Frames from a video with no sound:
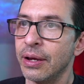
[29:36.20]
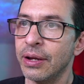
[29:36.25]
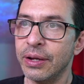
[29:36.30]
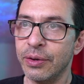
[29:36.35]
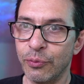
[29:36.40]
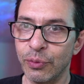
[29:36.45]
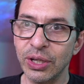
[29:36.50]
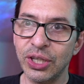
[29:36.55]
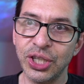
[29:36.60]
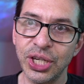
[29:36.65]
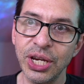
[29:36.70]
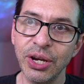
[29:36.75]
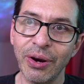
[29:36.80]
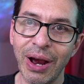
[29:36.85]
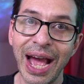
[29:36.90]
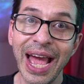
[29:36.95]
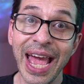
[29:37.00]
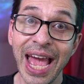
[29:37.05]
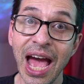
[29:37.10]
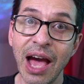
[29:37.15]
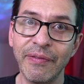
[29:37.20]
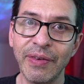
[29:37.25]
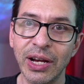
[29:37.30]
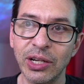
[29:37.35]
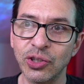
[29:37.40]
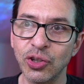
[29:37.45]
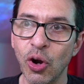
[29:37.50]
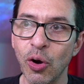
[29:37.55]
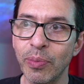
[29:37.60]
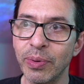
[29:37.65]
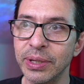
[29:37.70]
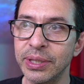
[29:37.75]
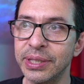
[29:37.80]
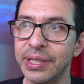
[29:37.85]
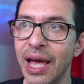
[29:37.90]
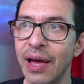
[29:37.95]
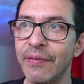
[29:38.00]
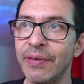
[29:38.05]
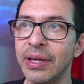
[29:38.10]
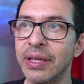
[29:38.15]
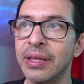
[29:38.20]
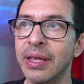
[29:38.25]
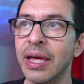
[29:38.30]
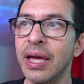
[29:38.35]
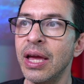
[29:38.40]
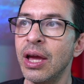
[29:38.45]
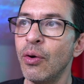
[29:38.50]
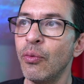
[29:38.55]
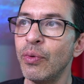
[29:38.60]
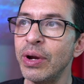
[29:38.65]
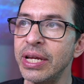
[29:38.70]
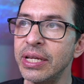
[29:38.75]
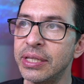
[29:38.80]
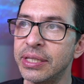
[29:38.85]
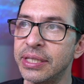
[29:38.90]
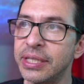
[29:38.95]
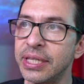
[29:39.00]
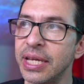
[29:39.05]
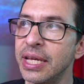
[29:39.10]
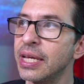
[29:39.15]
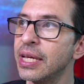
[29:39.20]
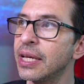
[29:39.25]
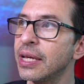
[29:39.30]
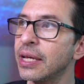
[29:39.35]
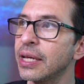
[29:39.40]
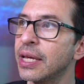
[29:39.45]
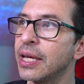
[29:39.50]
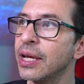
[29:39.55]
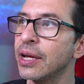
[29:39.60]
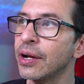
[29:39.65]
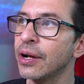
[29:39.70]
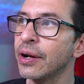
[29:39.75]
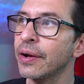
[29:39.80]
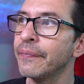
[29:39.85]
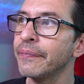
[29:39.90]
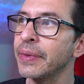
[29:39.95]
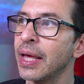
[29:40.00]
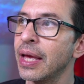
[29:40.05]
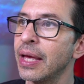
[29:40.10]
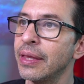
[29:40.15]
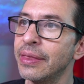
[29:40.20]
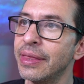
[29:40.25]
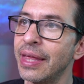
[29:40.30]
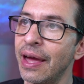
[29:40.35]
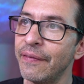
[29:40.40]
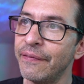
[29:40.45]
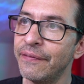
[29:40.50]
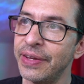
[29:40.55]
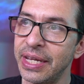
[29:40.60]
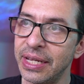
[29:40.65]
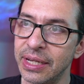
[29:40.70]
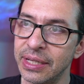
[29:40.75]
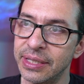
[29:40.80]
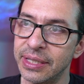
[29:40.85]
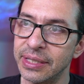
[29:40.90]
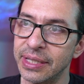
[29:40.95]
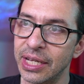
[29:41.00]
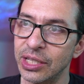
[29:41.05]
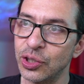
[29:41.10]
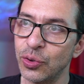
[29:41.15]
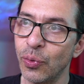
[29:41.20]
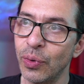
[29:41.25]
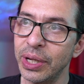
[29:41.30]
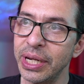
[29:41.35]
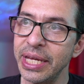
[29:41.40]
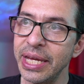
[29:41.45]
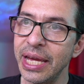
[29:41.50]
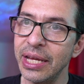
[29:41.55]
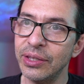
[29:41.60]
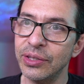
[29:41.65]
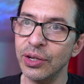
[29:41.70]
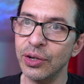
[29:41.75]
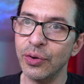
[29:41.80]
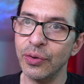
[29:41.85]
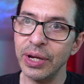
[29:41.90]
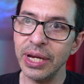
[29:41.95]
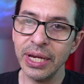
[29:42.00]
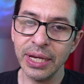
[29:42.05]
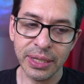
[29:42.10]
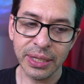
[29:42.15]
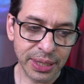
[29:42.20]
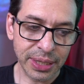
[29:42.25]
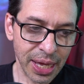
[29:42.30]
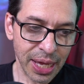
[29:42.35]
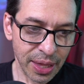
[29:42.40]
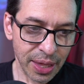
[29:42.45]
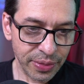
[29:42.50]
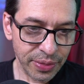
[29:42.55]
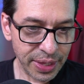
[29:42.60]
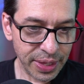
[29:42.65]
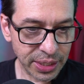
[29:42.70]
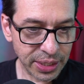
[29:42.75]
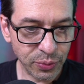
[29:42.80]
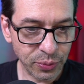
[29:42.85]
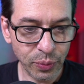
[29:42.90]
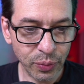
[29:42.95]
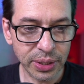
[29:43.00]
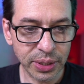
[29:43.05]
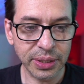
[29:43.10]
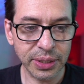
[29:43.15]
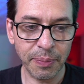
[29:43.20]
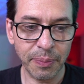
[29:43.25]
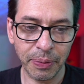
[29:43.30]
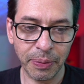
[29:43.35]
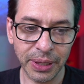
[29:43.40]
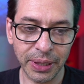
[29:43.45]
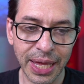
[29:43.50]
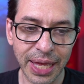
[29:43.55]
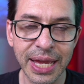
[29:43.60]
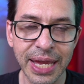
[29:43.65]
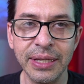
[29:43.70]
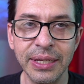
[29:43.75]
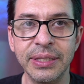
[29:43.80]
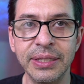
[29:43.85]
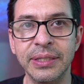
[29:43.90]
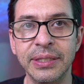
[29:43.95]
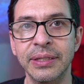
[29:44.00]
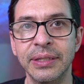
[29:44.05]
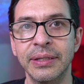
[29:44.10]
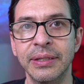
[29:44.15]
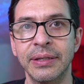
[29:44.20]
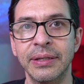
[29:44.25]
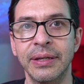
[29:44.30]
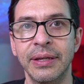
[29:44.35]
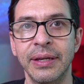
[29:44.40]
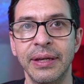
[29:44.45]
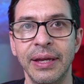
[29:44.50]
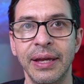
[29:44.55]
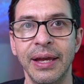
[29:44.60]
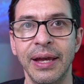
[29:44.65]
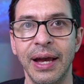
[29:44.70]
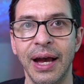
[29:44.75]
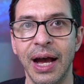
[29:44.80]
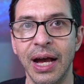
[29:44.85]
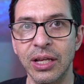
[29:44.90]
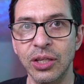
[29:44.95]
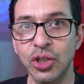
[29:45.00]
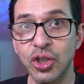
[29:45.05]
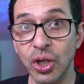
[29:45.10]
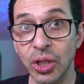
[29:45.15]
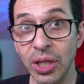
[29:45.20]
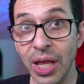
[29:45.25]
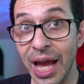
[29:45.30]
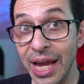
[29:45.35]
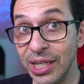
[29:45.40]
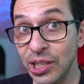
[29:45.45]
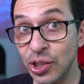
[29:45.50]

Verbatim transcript: which here I have October 7th, we see here that Venus is at 28 degrees. This was the place on July